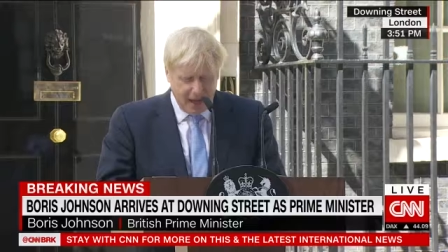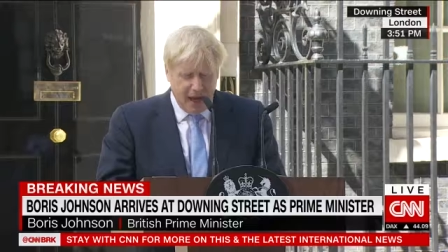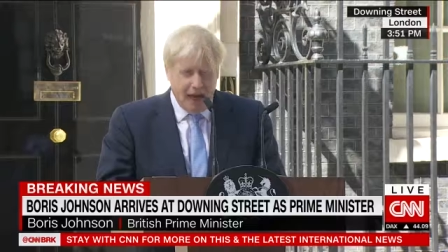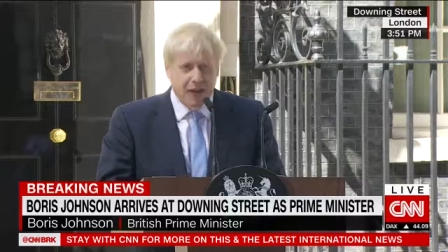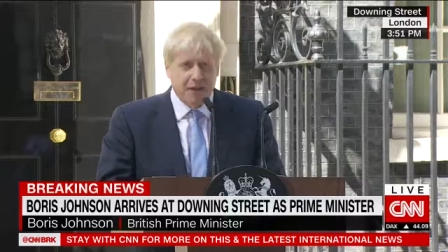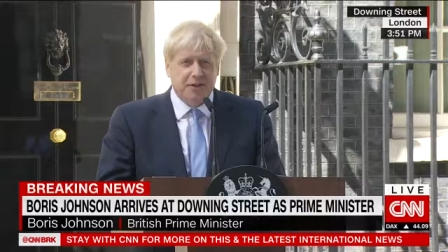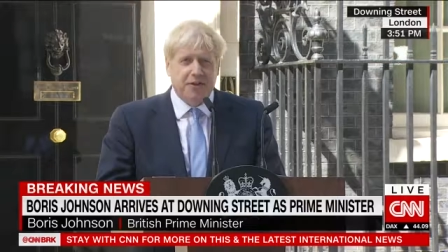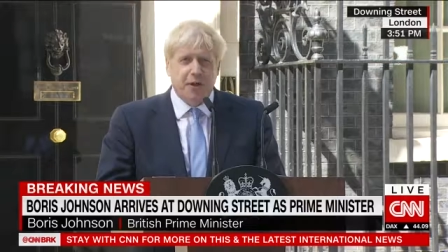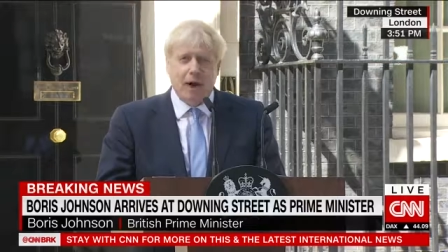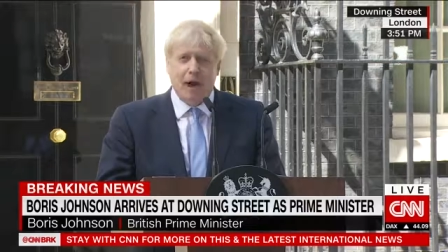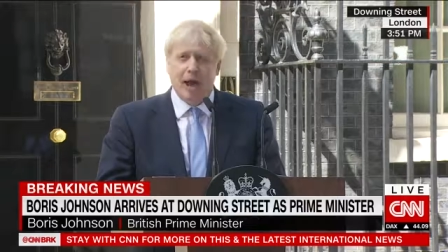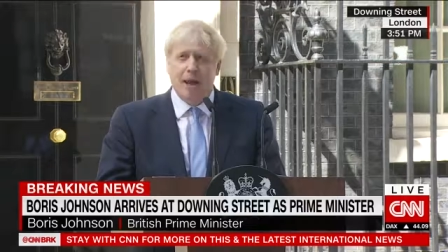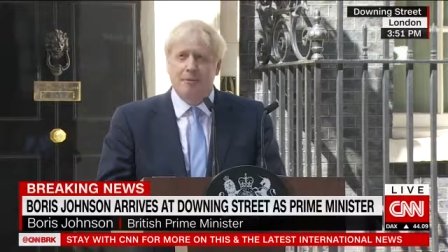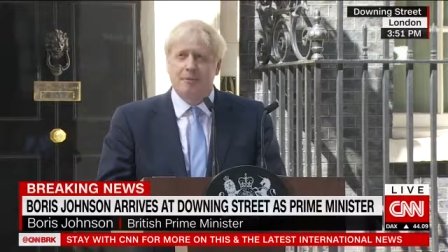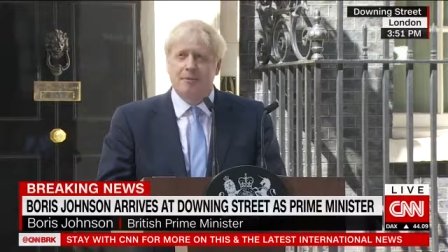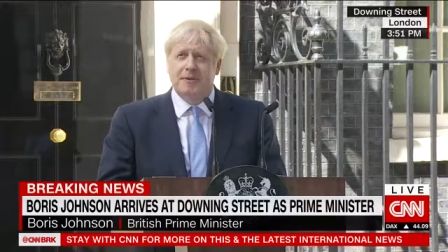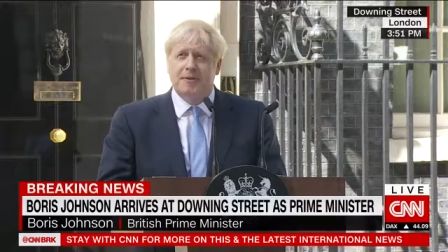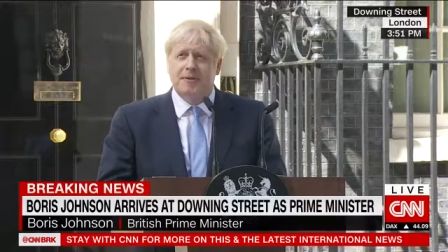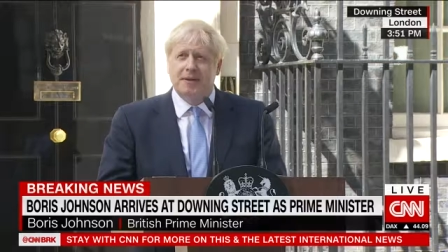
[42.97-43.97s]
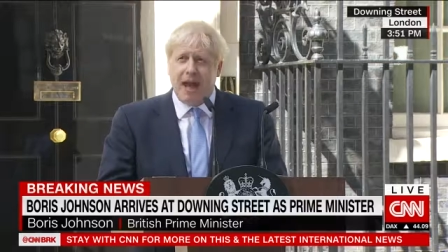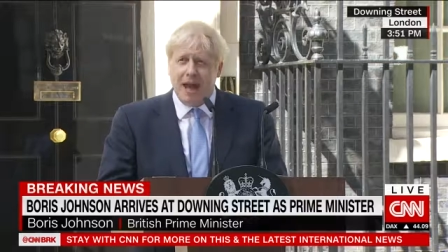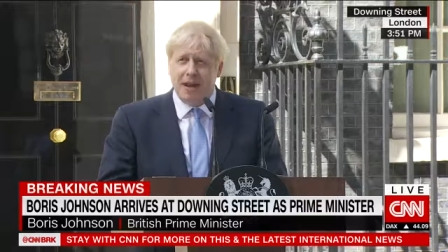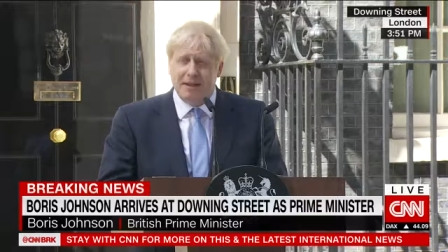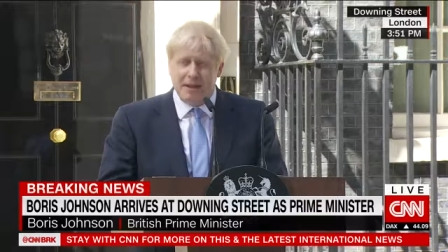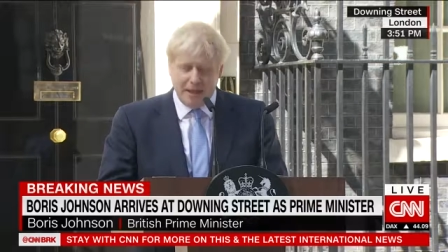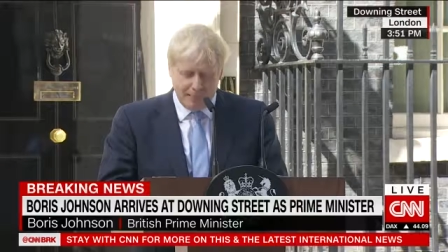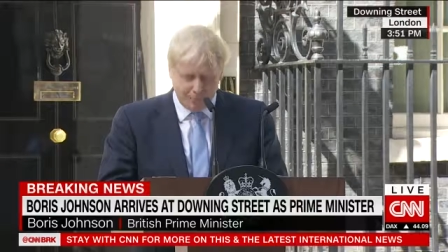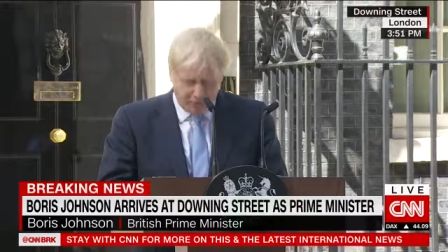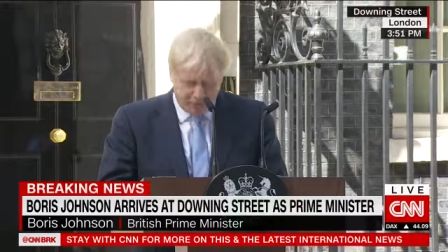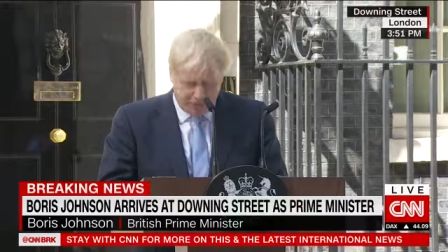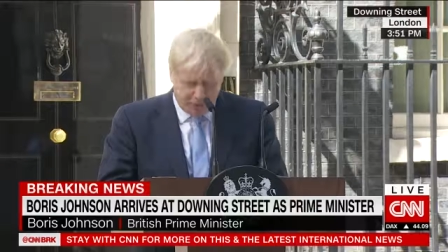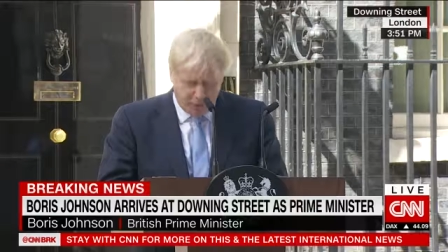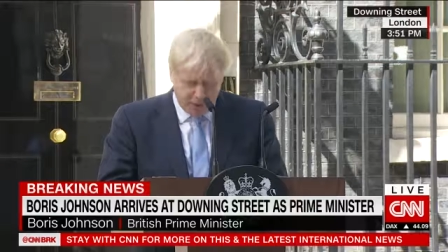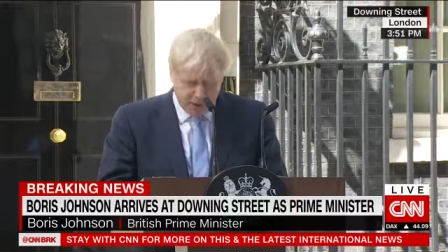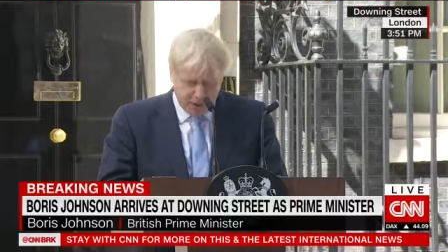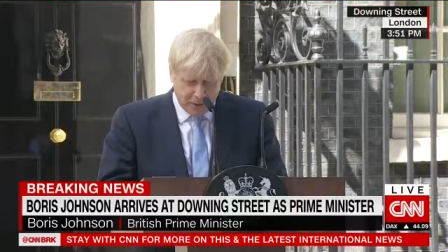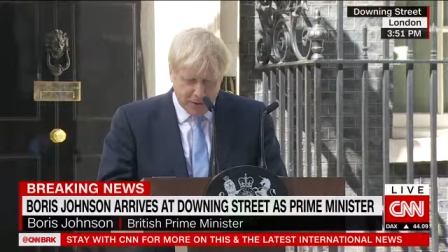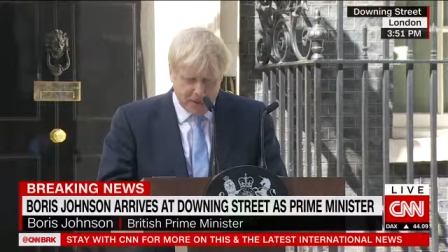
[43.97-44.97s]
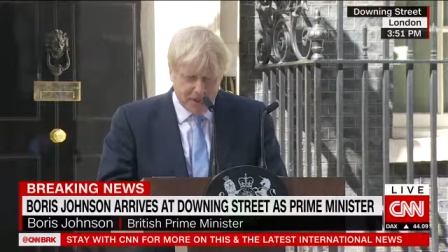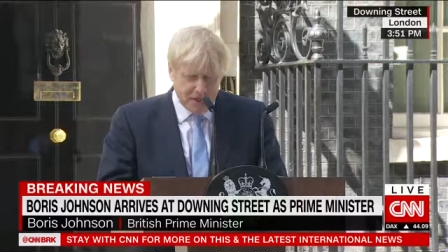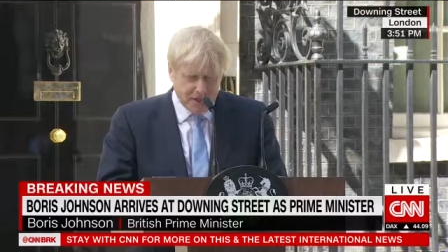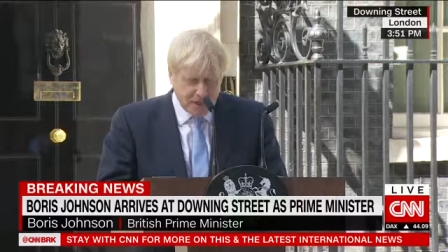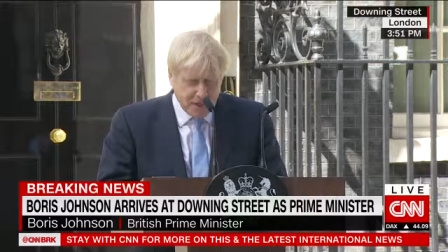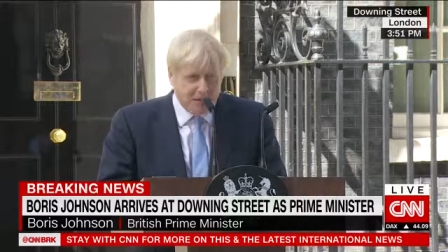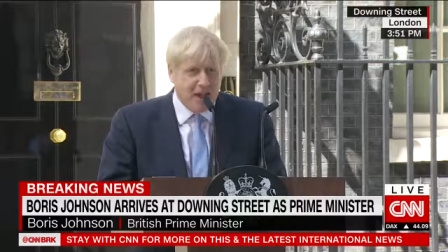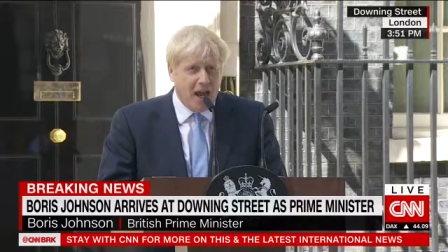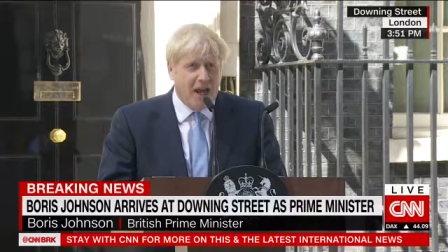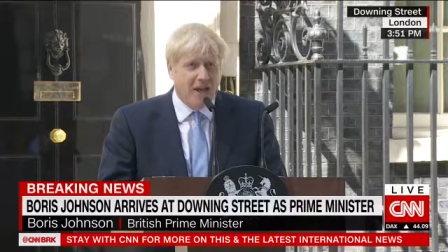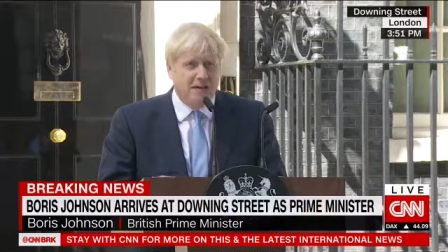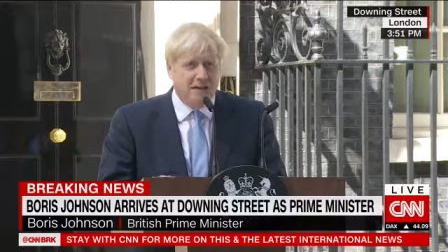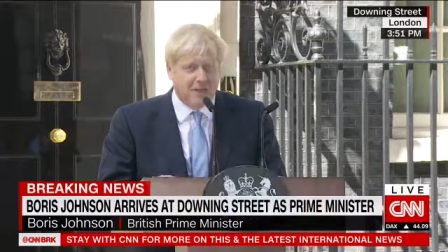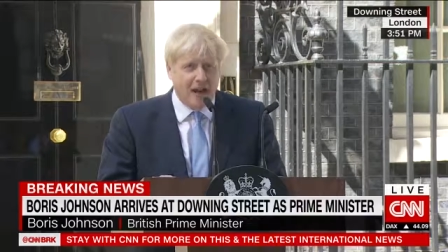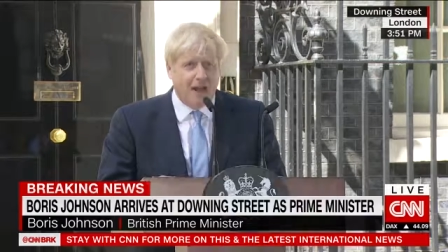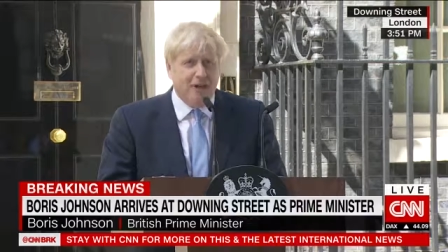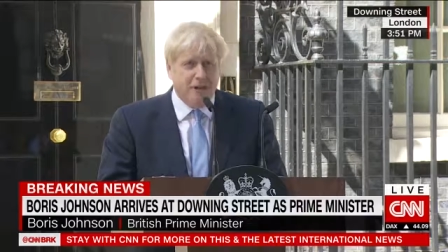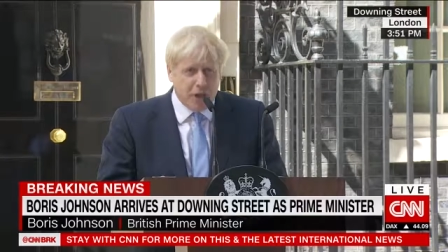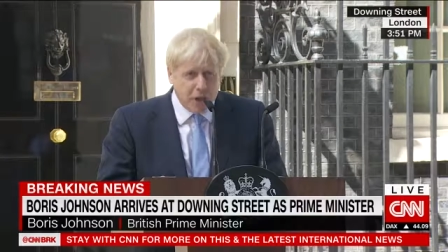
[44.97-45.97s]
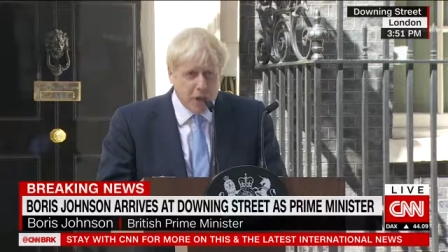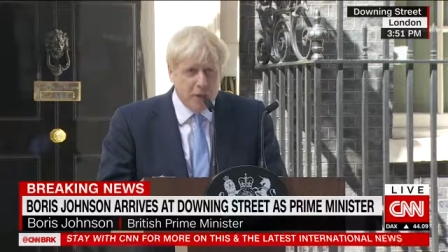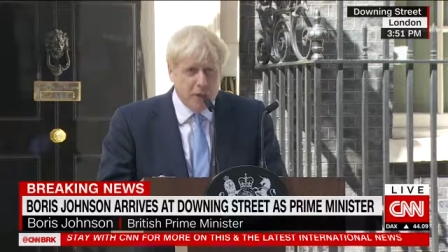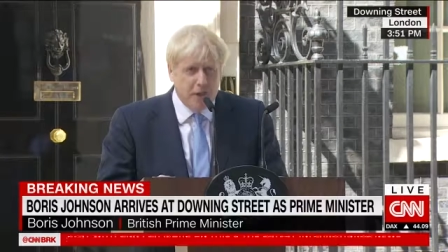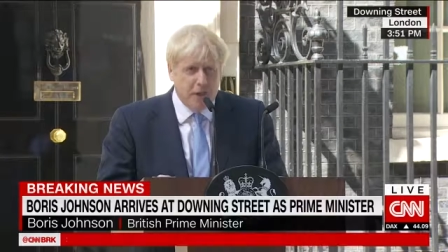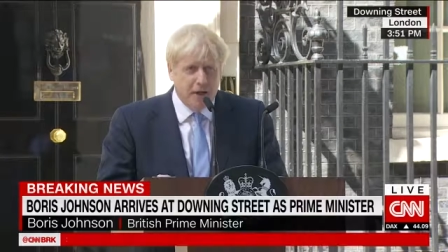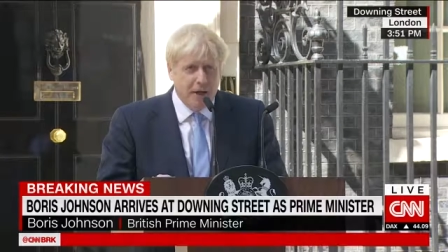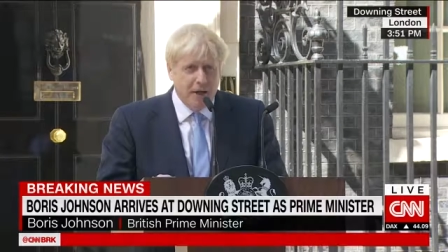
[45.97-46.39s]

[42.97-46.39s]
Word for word: And so I am standing before you today to tell you,